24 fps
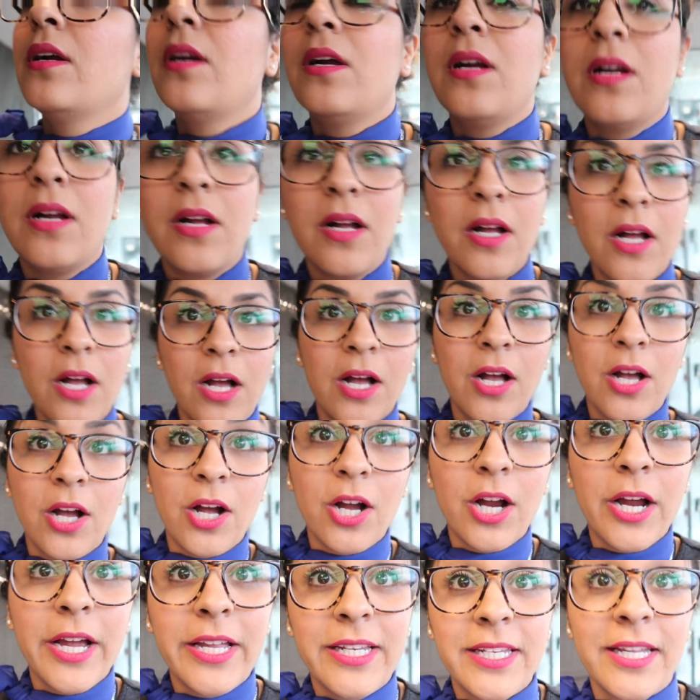
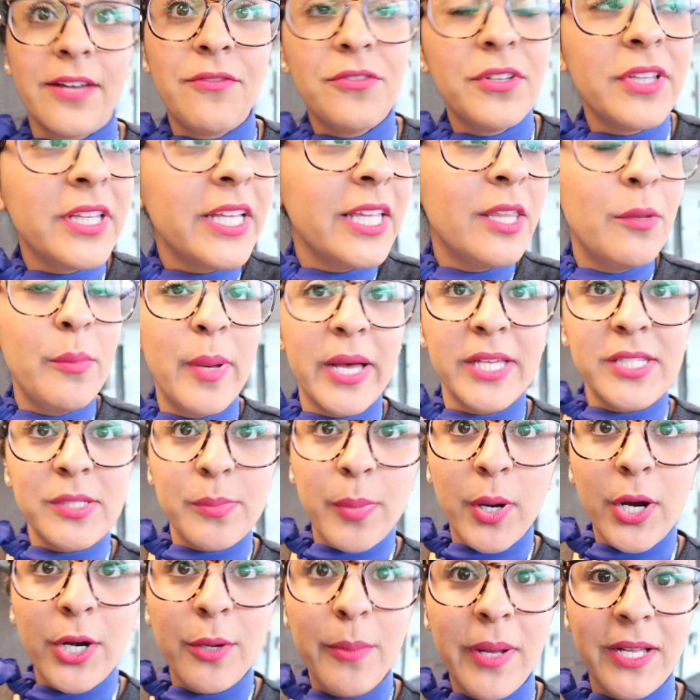All right, definitely the
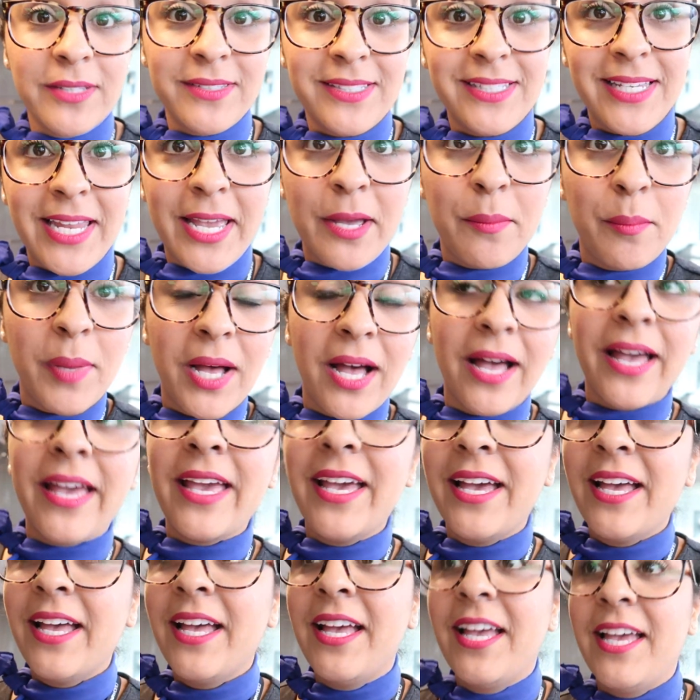best part about standby